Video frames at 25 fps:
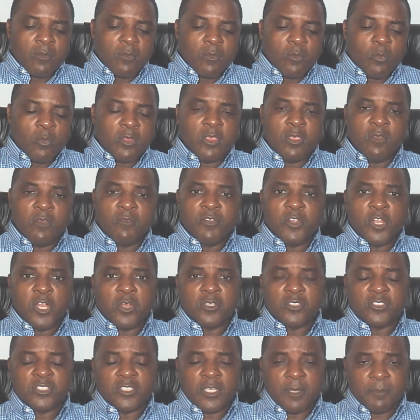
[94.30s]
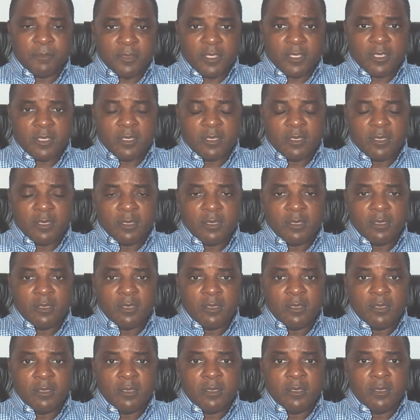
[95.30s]
when you've learned something
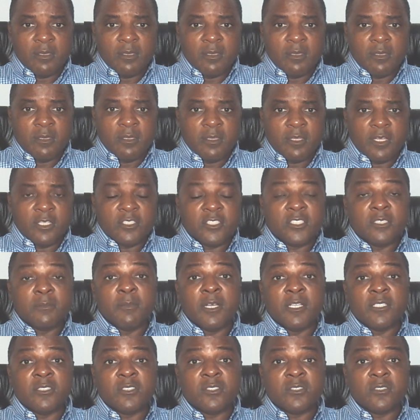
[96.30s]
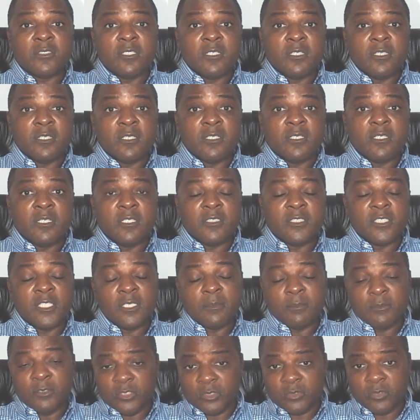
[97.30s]
that you must
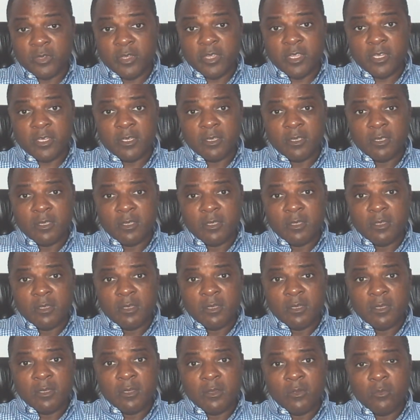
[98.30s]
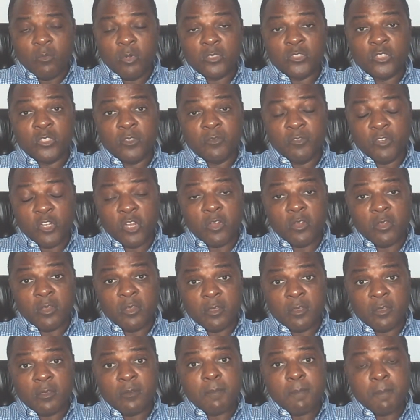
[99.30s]
demonstrate what you've learned.